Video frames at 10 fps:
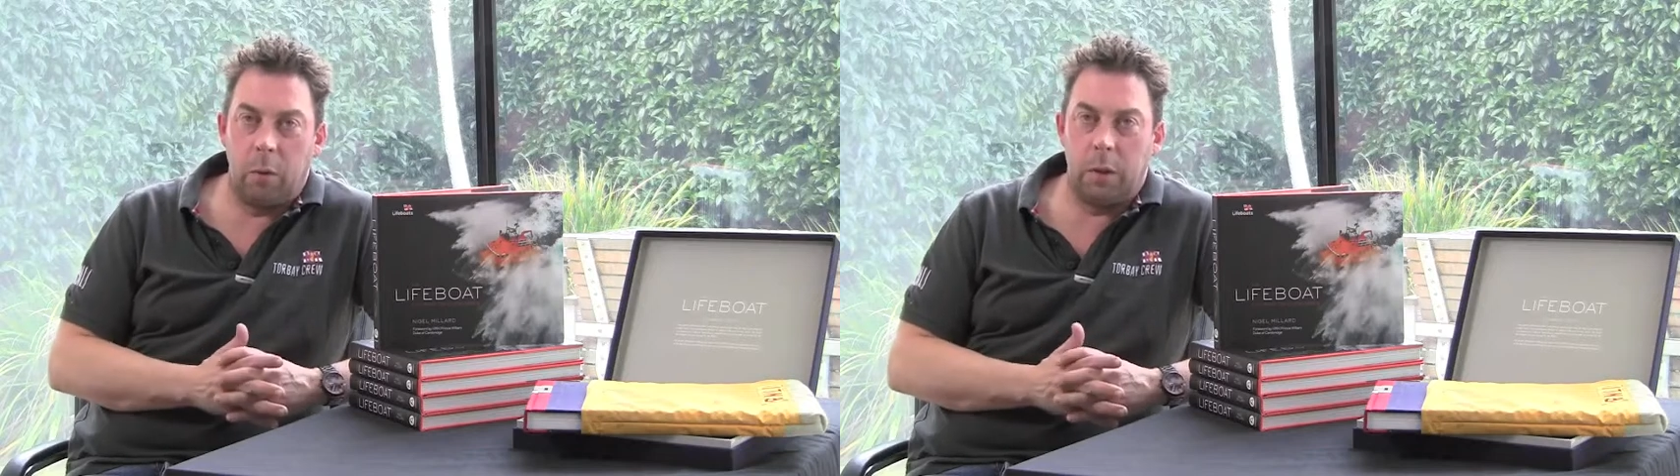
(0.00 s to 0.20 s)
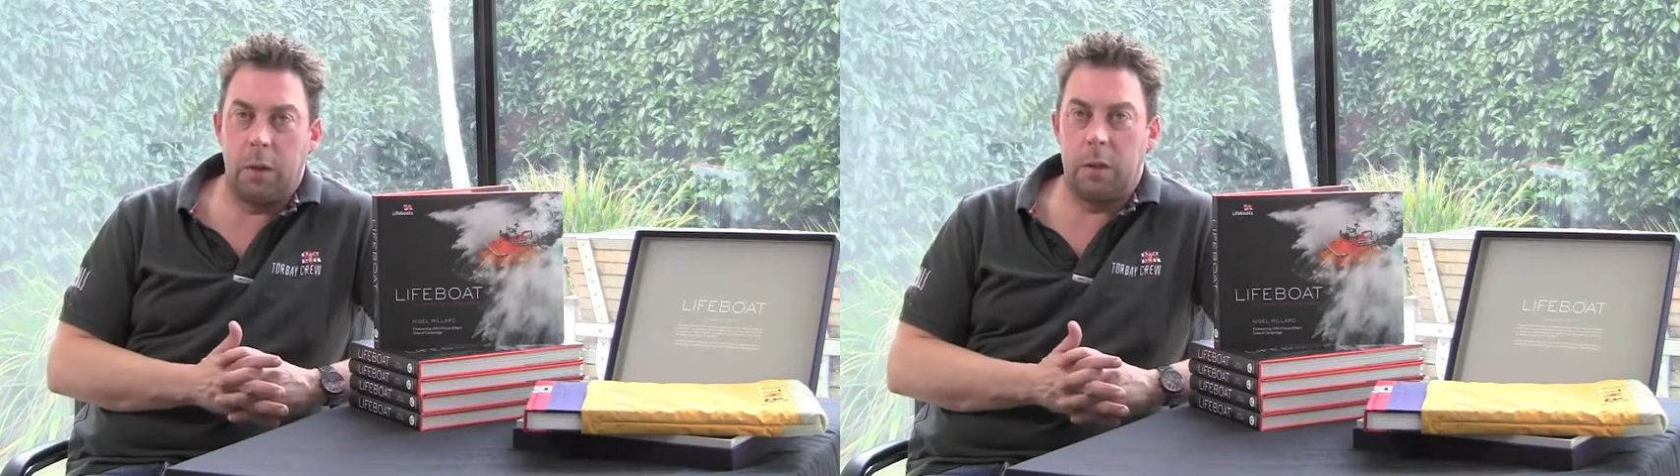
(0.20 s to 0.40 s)

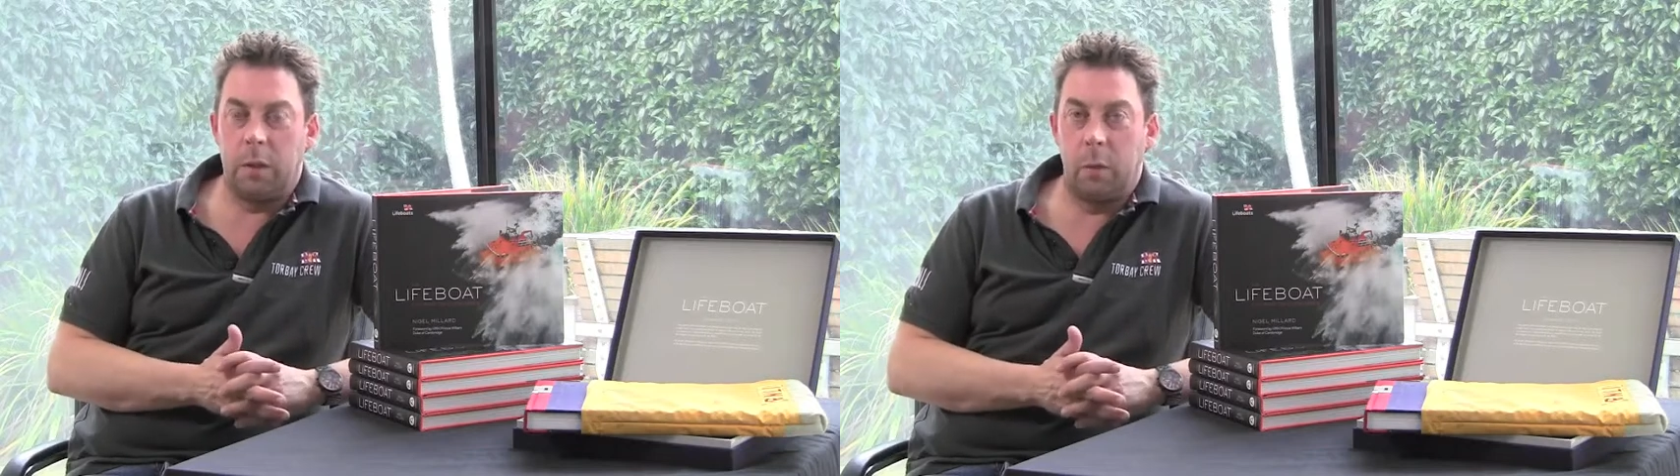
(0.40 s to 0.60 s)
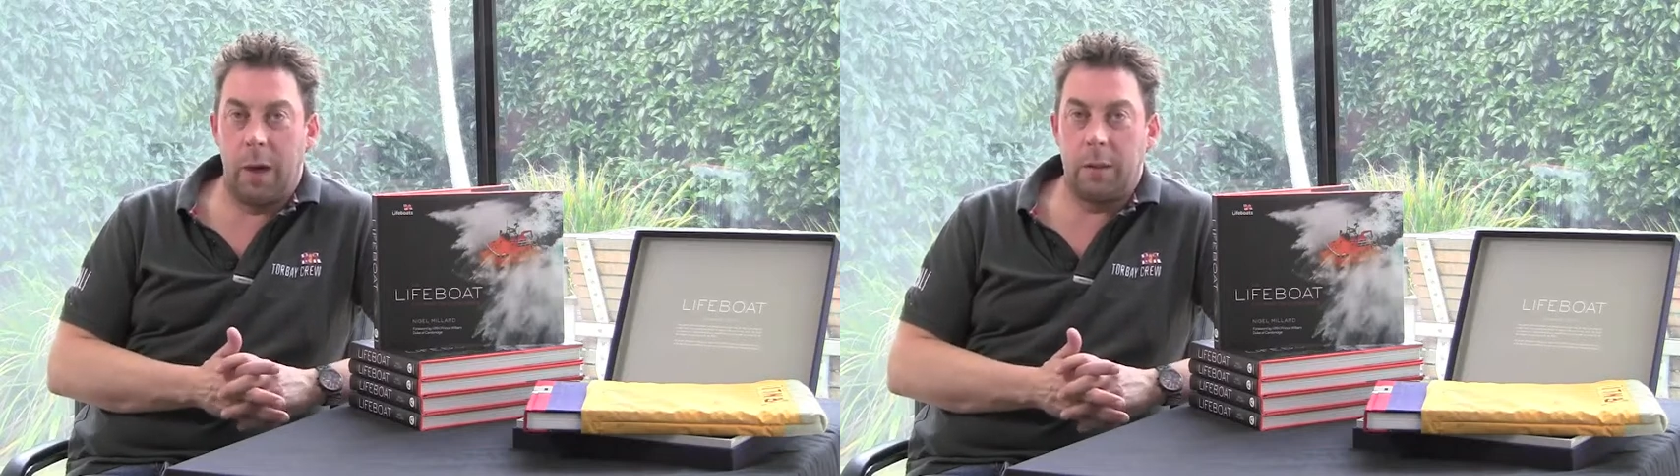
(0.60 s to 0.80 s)
which is
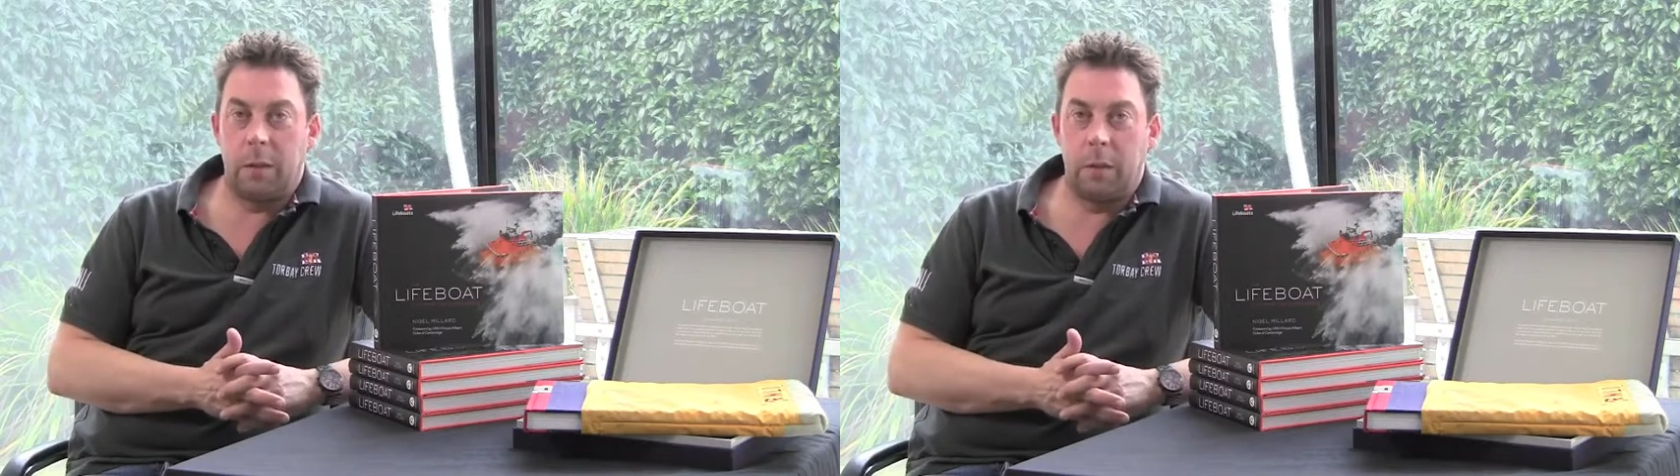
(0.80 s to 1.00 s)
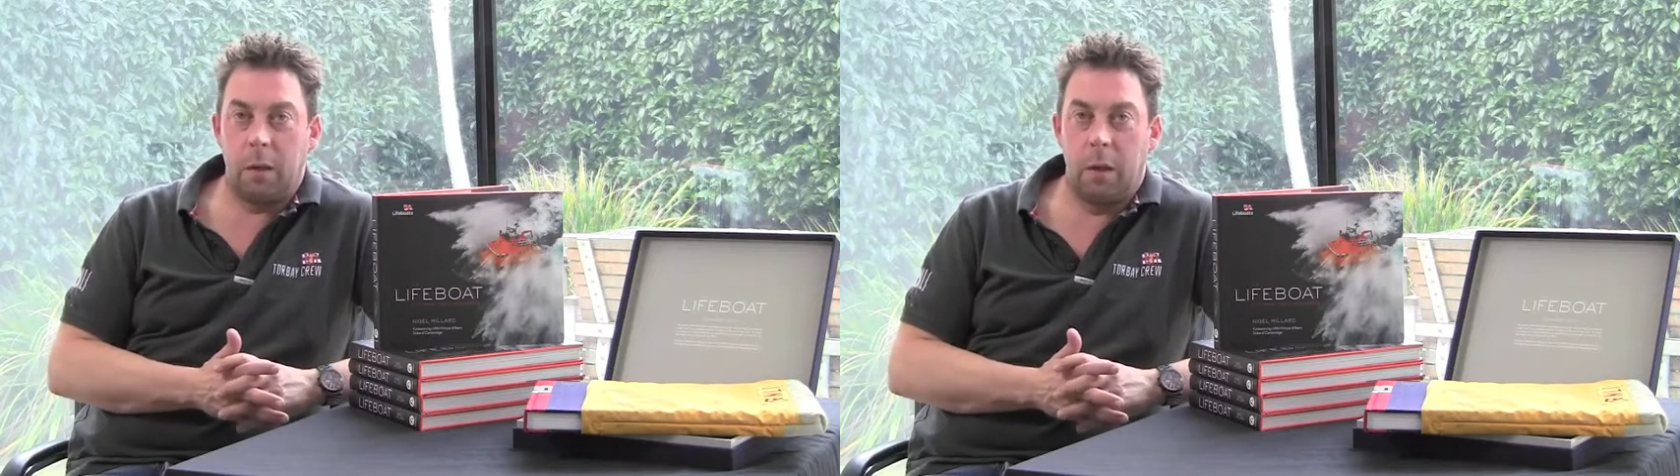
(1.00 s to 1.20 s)
to the
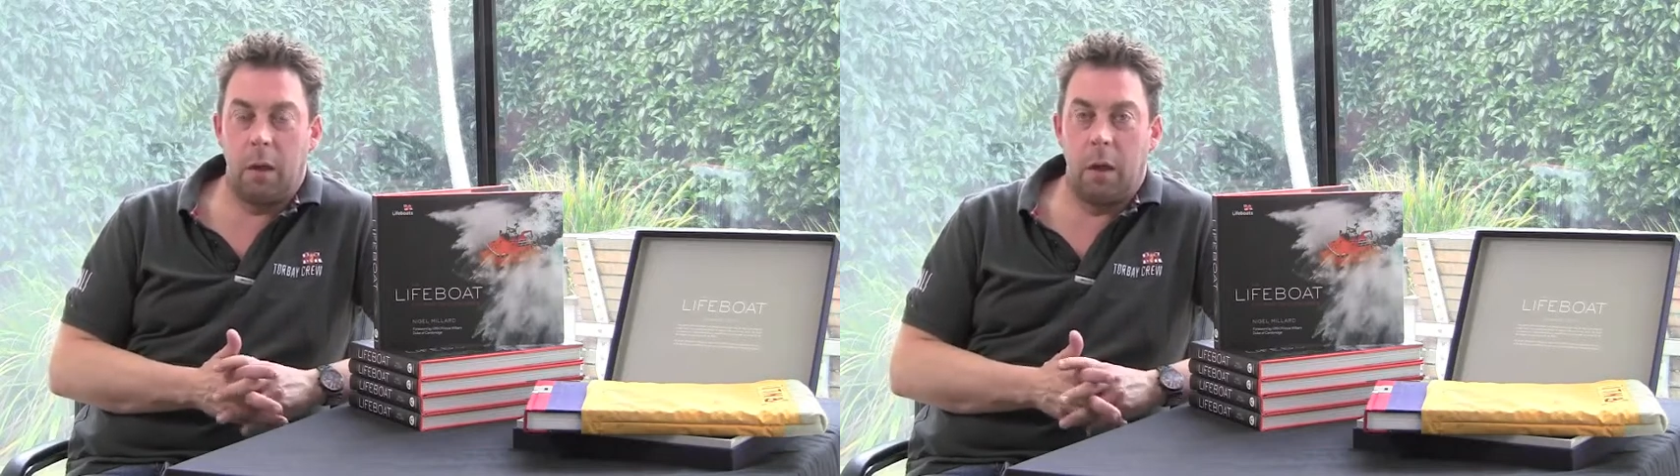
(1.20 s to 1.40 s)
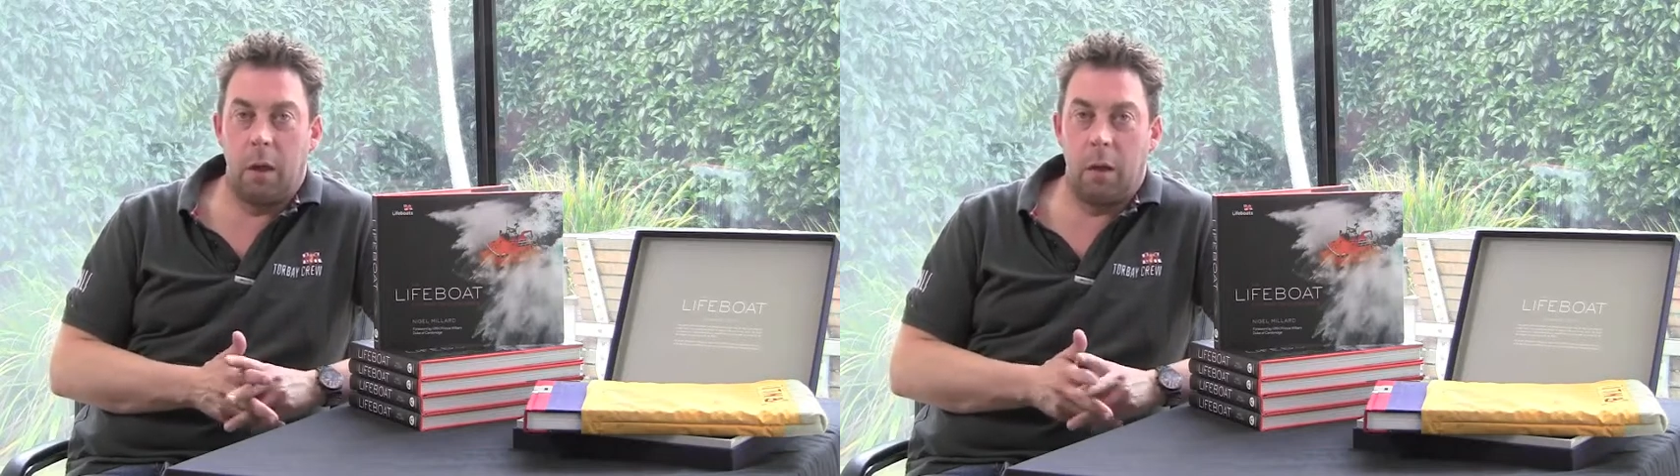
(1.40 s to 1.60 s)
west
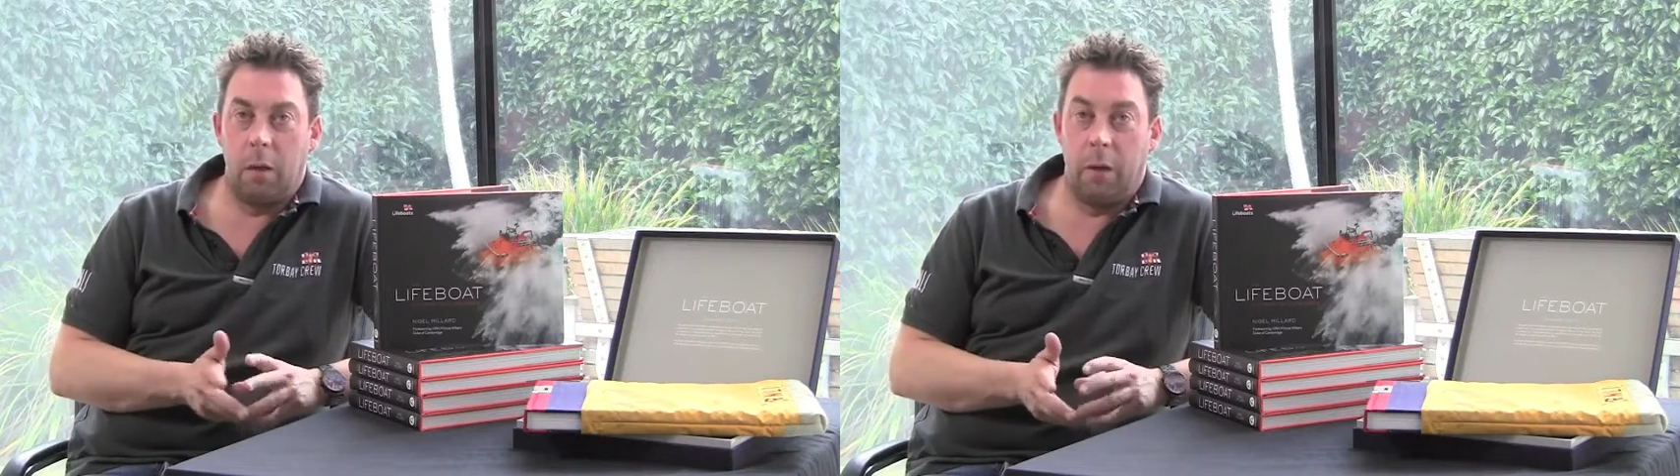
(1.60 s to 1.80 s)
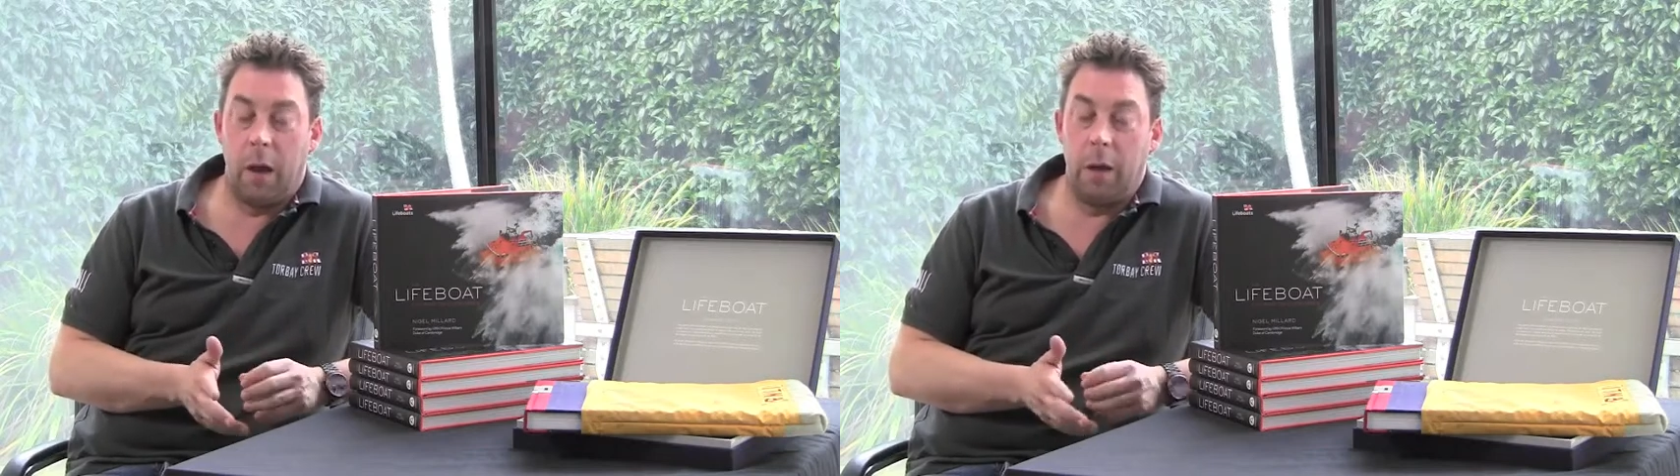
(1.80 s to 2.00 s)

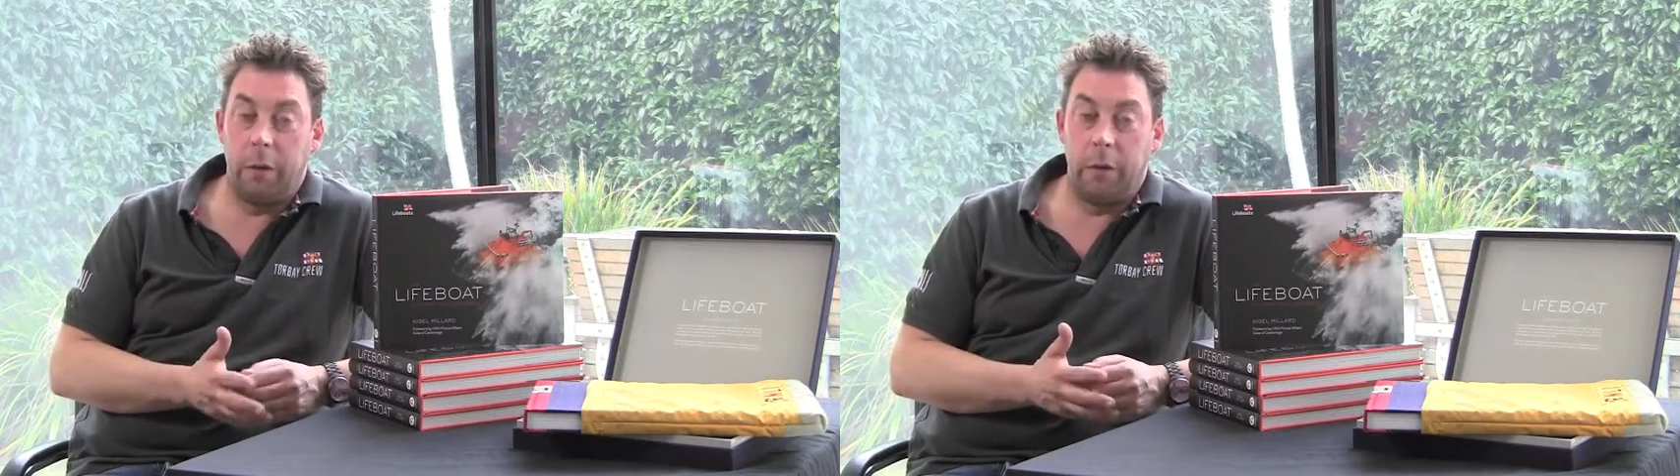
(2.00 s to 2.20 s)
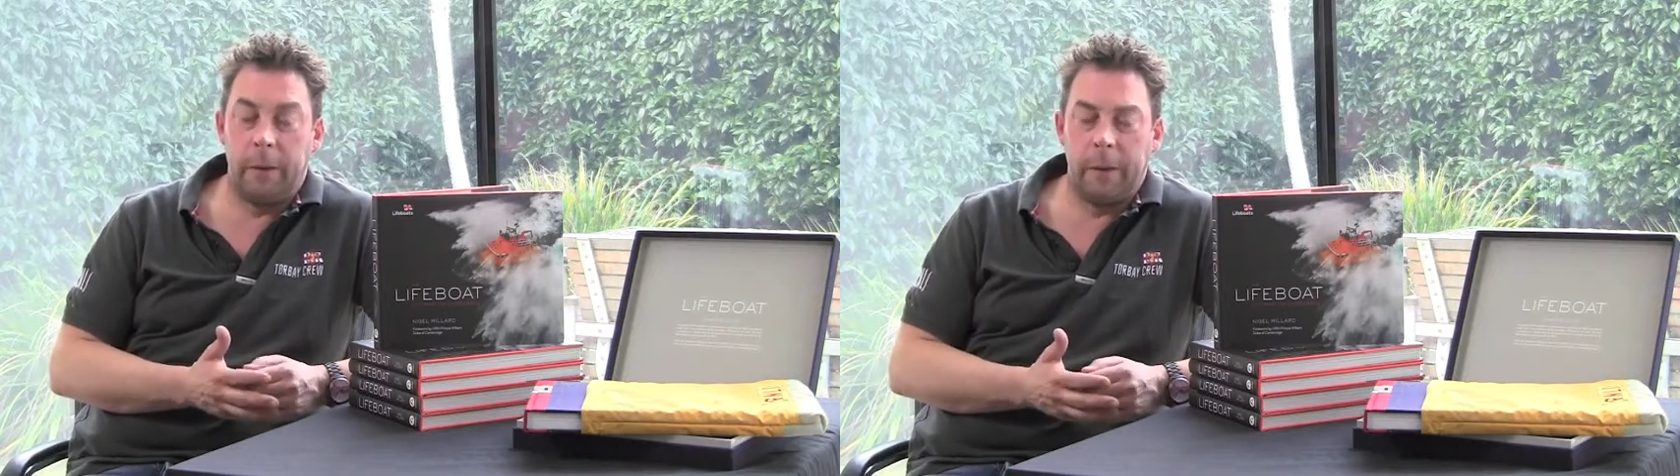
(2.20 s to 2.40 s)
of Ireland.